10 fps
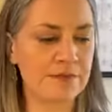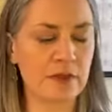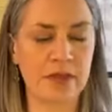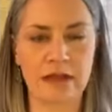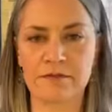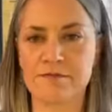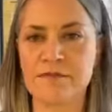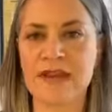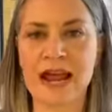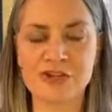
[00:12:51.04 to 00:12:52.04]
like
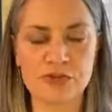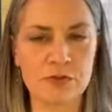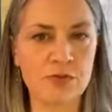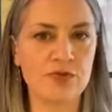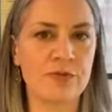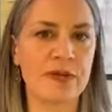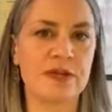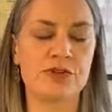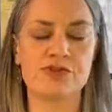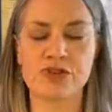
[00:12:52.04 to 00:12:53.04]
natural
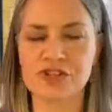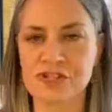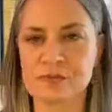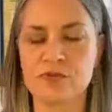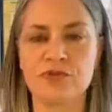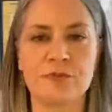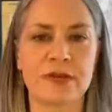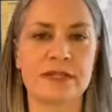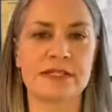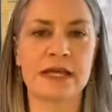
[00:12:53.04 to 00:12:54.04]
movement, nutritious
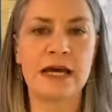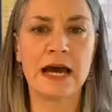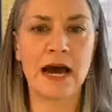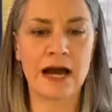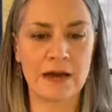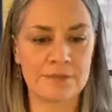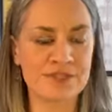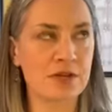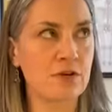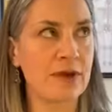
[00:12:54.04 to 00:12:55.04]
movement.
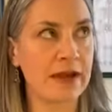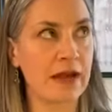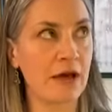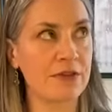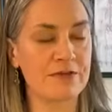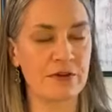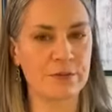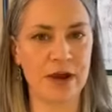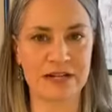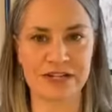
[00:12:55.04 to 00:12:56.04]
So my Healthy Foot
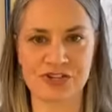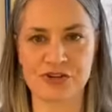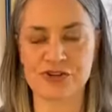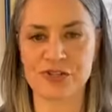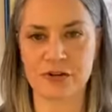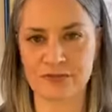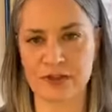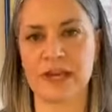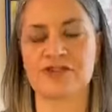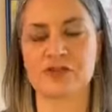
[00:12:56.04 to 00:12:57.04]
Practitioner
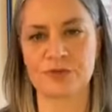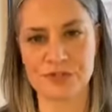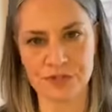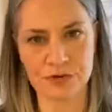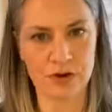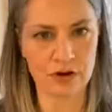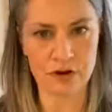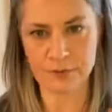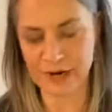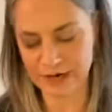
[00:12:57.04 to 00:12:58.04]
certification was through
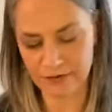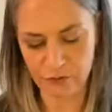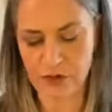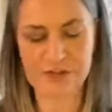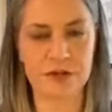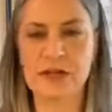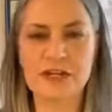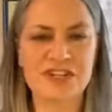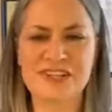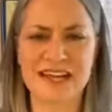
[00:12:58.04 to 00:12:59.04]
her body of work. So
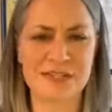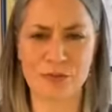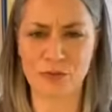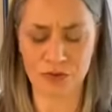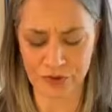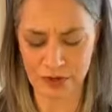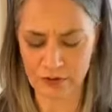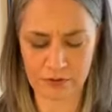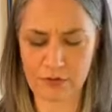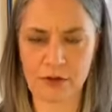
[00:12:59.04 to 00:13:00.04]
she's got some really,
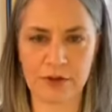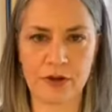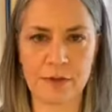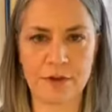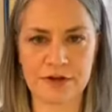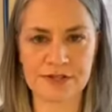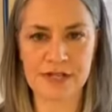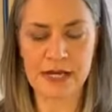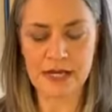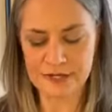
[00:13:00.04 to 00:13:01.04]
really great books.
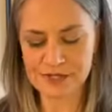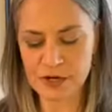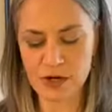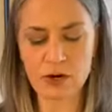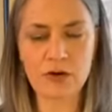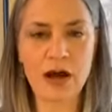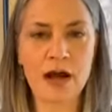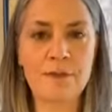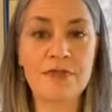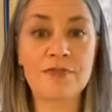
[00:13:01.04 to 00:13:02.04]
So
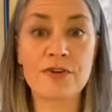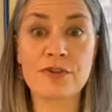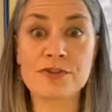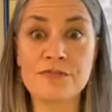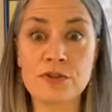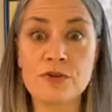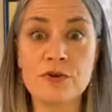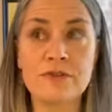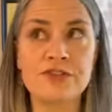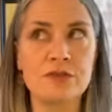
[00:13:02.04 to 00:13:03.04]
for those of you
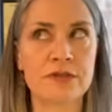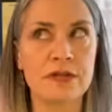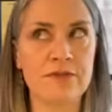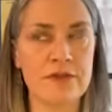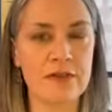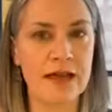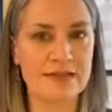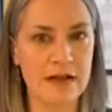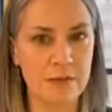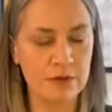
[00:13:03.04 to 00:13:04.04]
who have tuned in for the
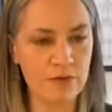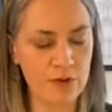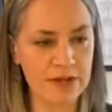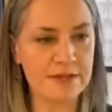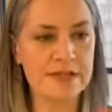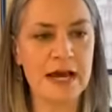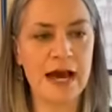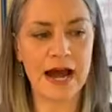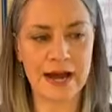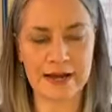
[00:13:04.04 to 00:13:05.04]
last couple of weeks,
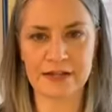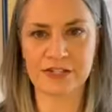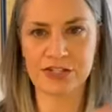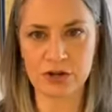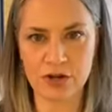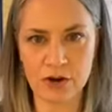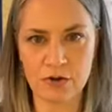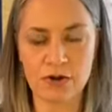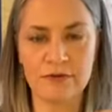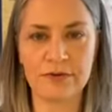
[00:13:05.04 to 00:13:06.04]
I took
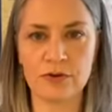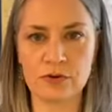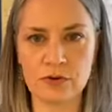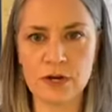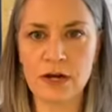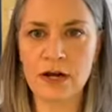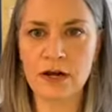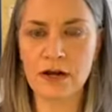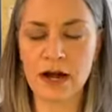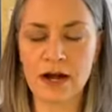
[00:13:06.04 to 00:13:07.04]
note of who
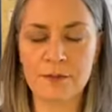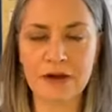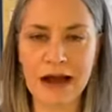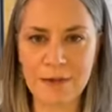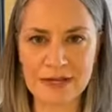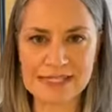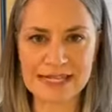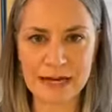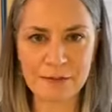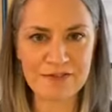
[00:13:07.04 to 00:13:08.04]
commented
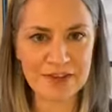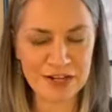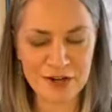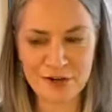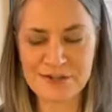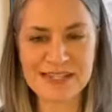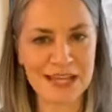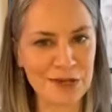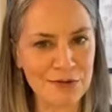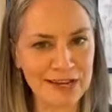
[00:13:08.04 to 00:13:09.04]
on my videos.
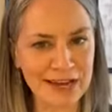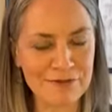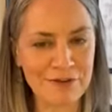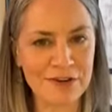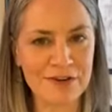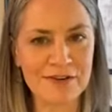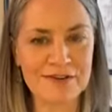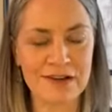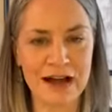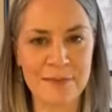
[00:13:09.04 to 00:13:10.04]
Thank you again for your
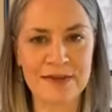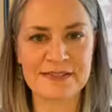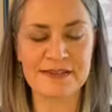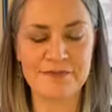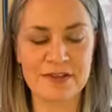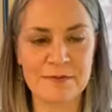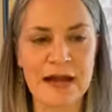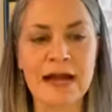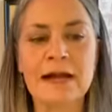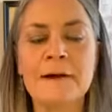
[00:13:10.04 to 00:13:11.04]
comments and
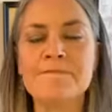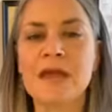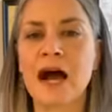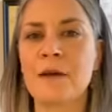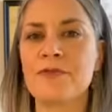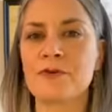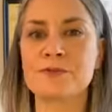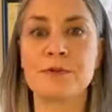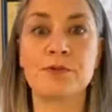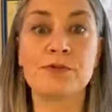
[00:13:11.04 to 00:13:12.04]
feedback. Those
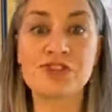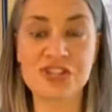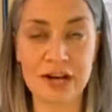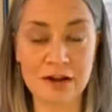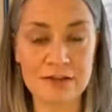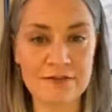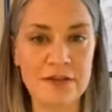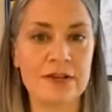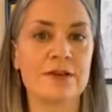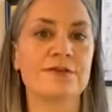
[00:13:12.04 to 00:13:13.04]
people who shared the
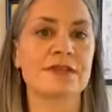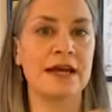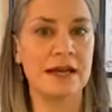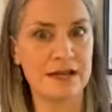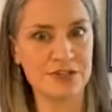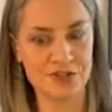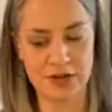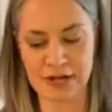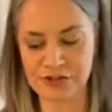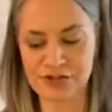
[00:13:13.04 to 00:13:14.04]
videos got
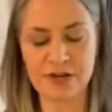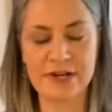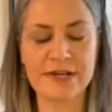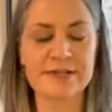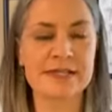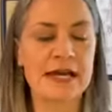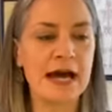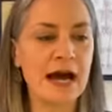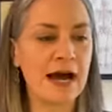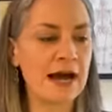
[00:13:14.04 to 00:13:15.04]
extra entries.
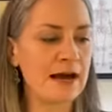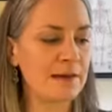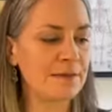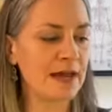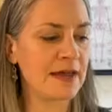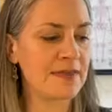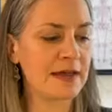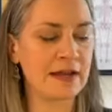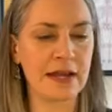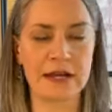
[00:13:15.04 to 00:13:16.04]
And
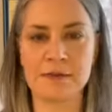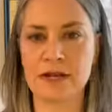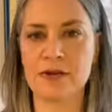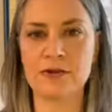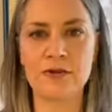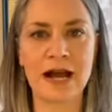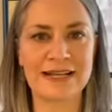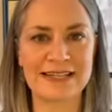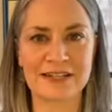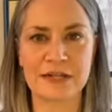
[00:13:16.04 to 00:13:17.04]
then anybody who
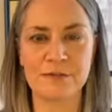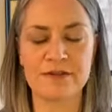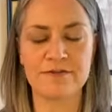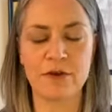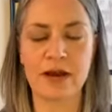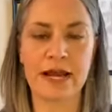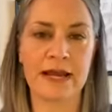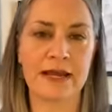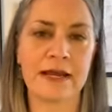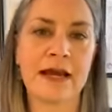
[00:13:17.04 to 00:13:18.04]
contacted me for
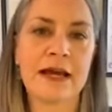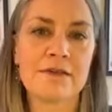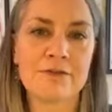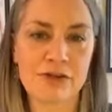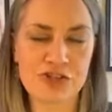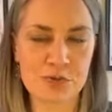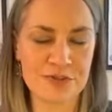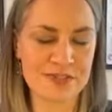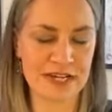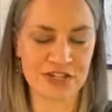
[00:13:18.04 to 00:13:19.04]
a
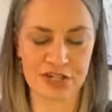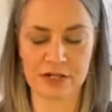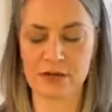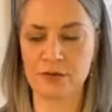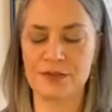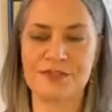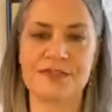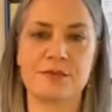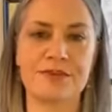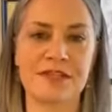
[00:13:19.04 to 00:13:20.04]
virtual session
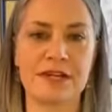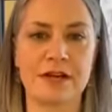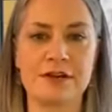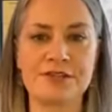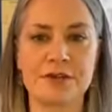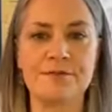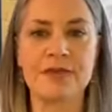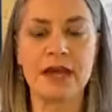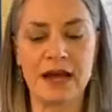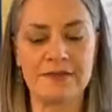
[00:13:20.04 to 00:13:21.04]
was in here. So
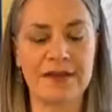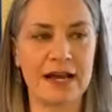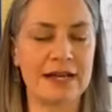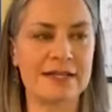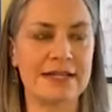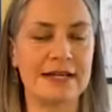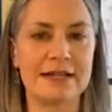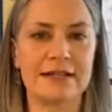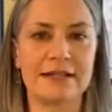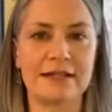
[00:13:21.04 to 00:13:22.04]
I've got
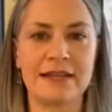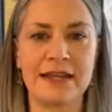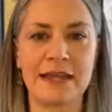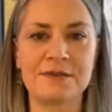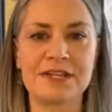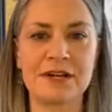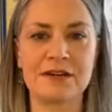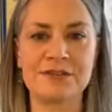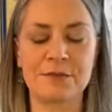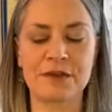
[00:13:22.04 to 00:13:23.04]
the names
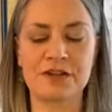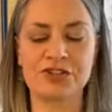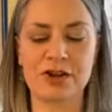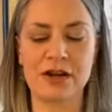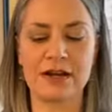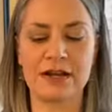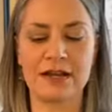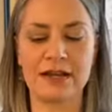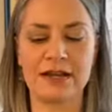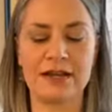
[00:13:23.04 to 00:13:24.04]
here. So I'm going to draw a
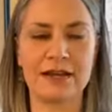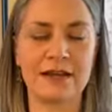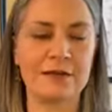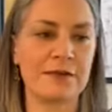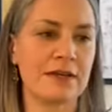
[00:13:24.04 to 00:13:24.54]
name.